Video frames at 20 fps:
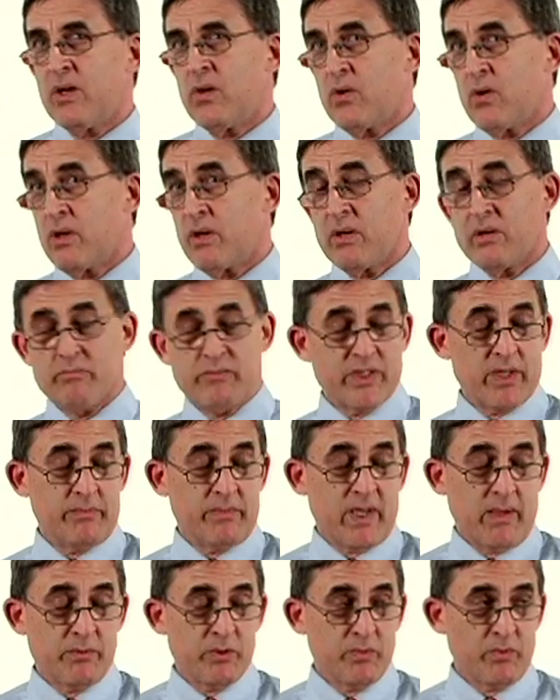or
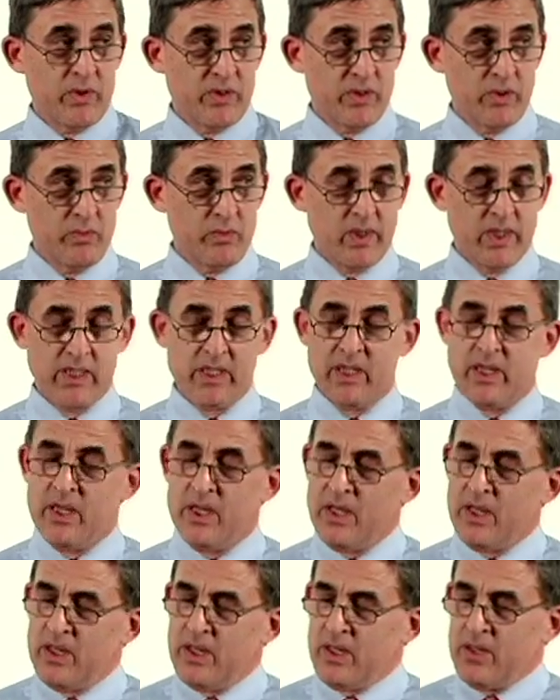sometimes more than one,
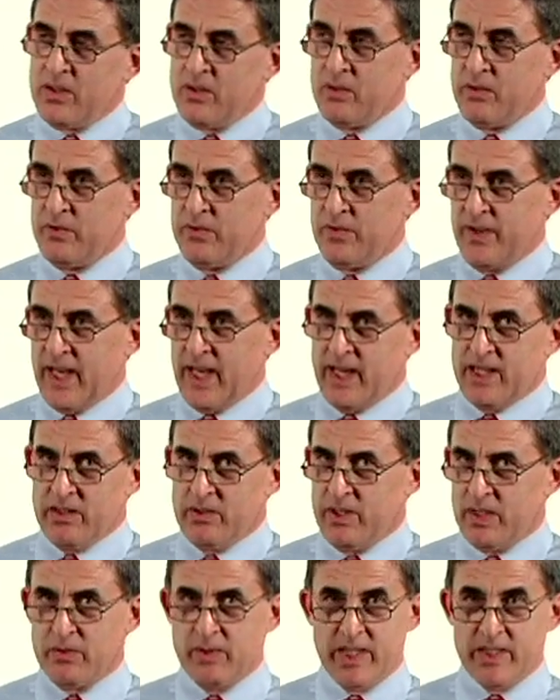who had
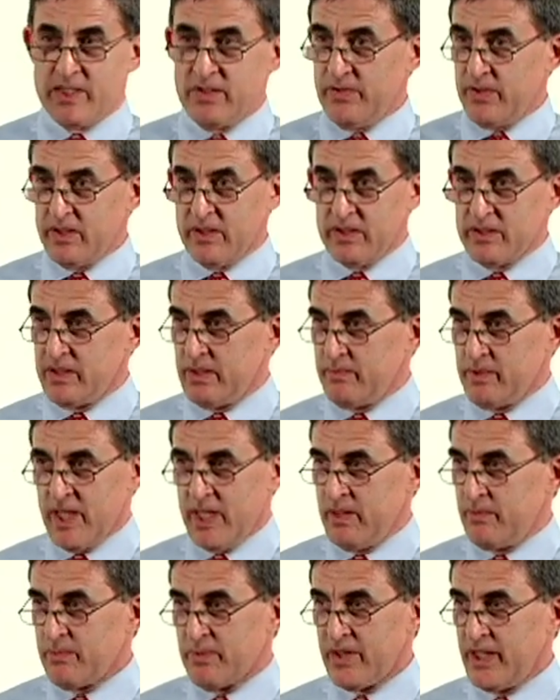great difficulty
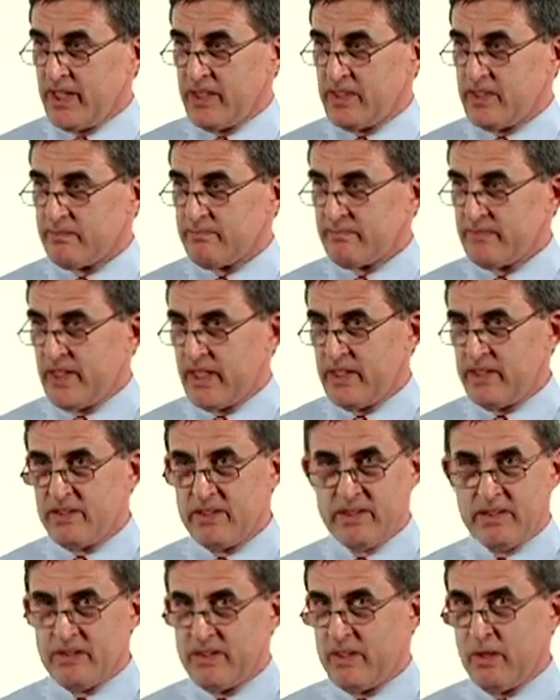getting pregnant,
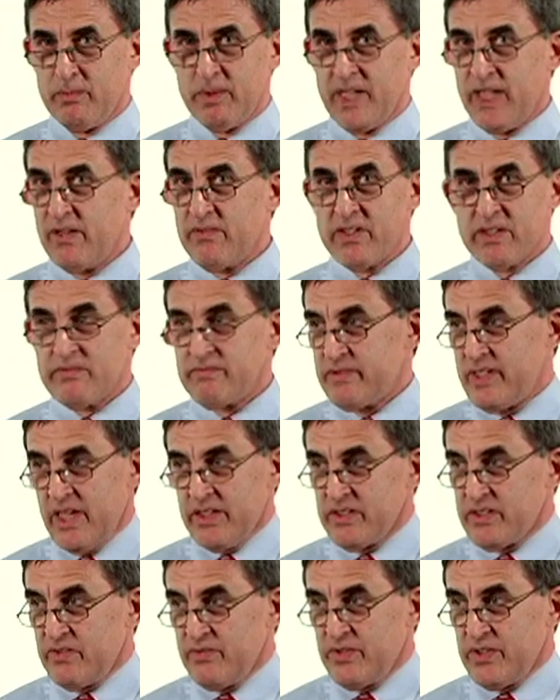and nobody ever
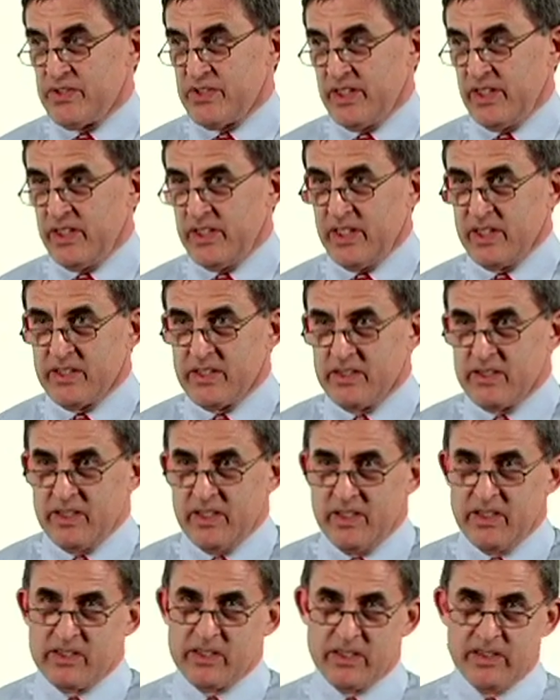tested for celiac
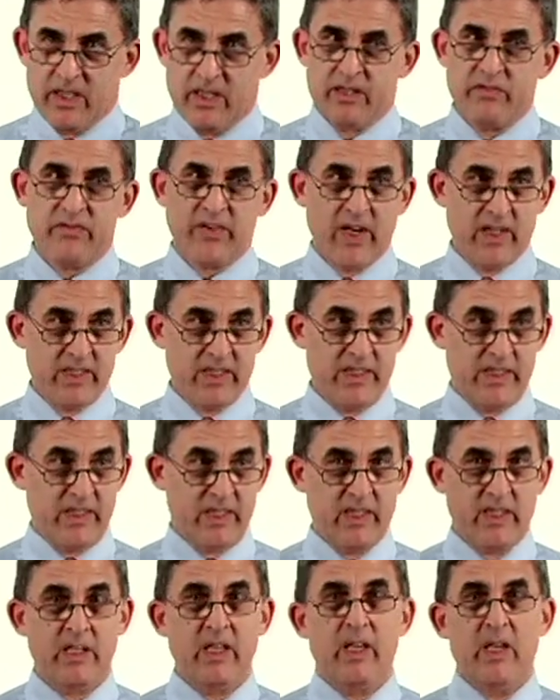disease, and then finally
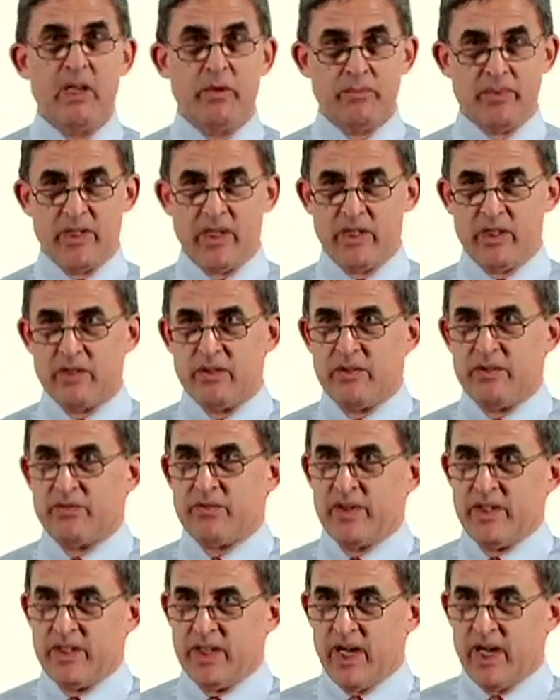did, put on a
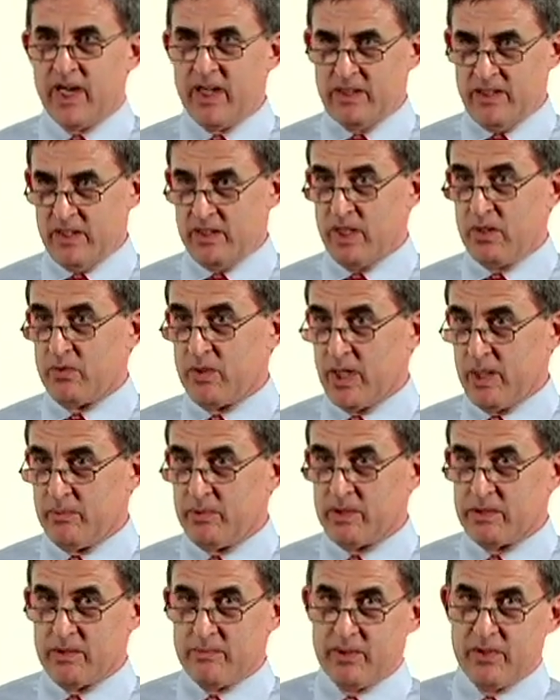gluten-free diet, and they were
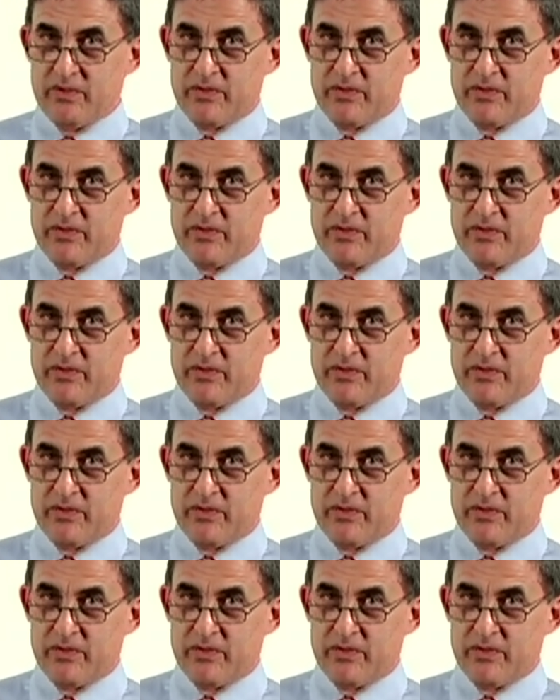able to be